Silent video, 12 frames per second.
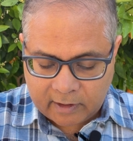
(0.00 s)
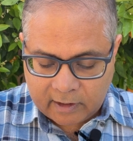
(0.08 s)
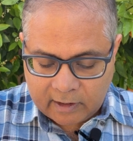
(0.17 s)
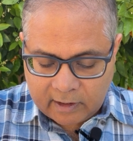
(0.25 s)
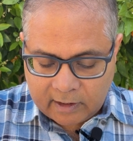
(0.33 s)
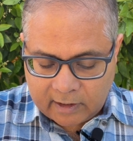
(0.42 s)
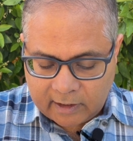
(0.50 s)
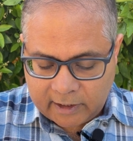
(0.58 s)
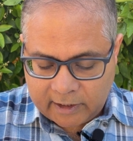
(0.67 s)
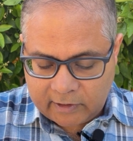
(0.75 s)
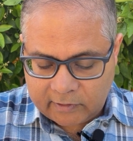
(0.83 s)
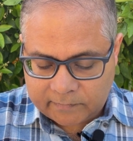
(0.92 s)

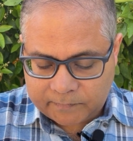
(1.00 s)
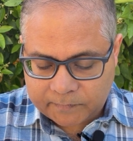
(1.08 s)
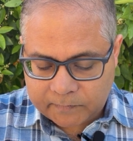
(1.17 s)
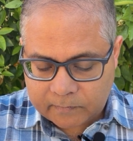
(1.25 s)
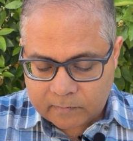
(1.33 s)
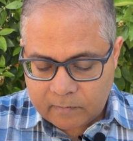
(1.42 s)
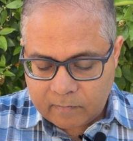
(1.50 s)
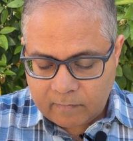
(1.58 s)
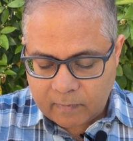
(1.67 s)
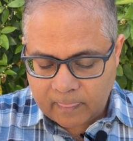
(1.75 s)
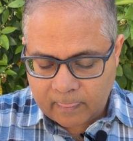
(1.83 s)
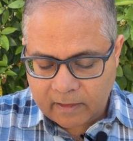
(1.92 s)
and
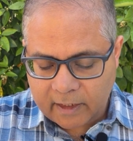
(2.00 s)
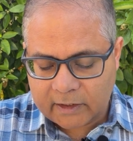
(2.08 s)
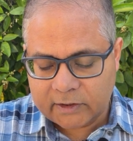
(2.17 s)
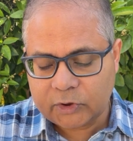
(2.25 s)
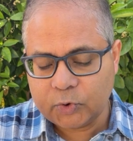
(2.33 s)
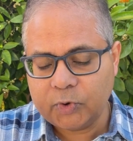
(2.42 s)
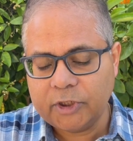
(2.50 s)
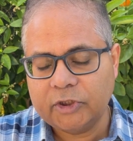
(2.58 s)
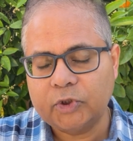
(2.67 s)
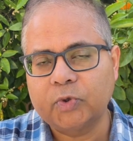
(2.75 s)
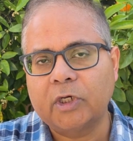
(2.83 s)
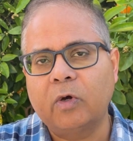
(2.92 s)
that is, you need to
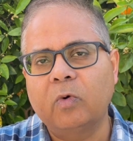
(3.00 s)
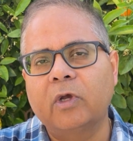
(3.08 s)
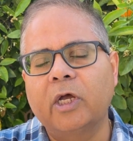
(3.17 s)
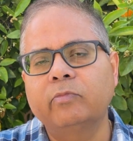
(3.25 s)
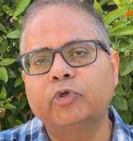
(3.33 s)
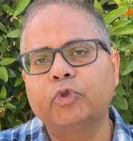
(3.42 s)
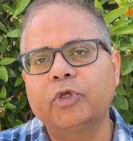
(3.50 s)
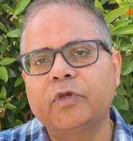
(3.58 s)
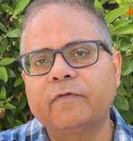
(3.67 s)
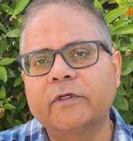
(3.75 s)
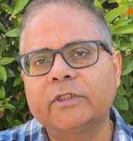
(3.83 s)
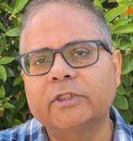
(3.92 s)
now come to the
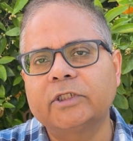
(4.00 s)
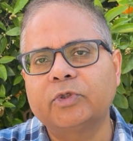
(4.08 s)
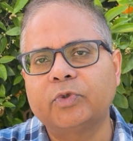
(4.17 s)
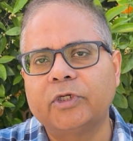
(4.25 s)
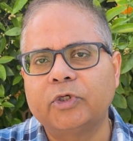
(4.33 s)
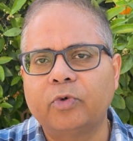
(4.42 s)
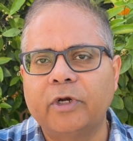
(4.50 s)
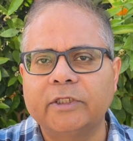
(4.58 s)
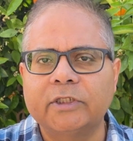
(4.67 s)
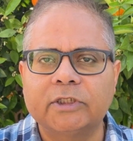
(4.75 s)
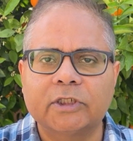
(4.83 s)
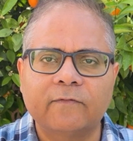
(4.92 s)
university, you need to
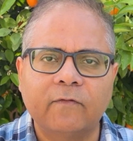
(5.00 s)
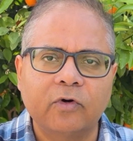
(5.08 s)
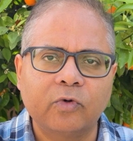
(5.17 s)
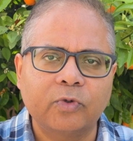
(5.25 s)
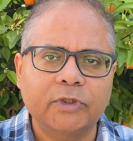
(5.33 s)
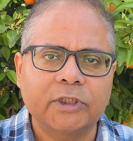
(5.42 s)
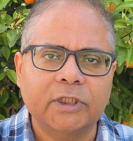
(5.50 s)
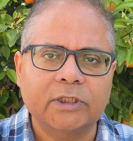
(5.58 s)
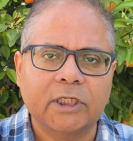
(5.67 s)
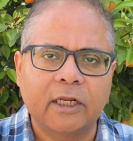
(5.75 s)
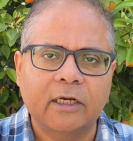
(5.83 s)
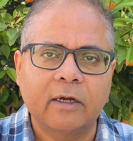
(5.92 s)
register for courses and
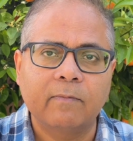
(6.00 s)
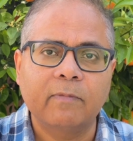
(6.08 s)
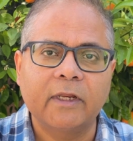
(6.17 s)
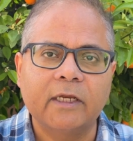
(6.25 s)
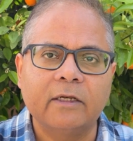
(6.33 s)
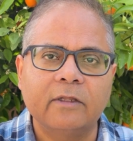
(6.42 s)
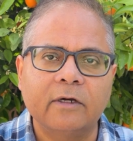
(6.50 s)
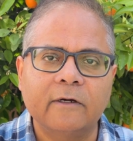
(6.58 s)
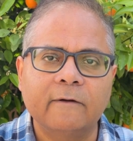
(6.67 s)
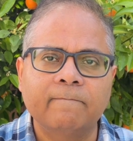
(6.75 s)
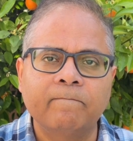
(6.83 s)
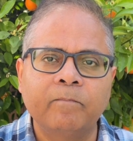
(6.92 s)
complete the
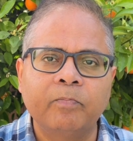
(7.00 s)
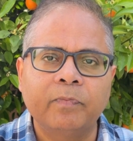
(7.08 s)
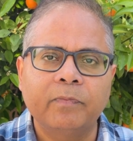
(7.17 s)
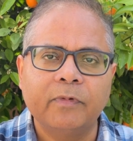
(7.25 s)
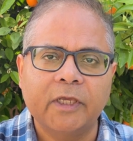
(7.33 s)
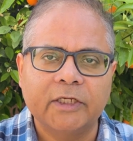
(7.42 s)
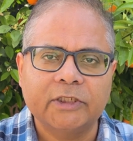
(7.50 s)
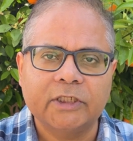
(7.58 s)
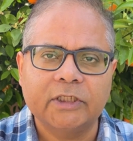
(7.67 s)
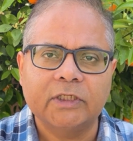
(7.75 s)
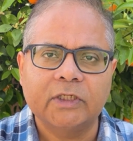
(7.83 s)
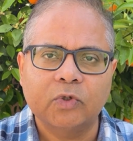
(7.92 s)
PhD
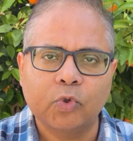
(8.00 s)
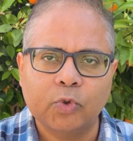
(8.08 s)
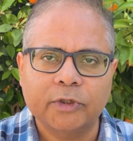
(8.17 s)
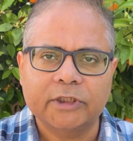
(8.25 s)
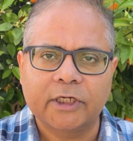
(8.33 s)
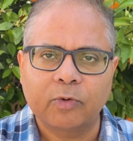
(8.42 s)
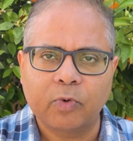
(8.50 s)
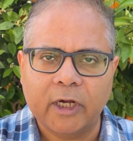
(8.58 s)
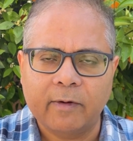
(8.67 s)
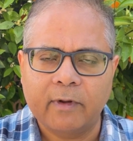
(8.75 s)
course requirement.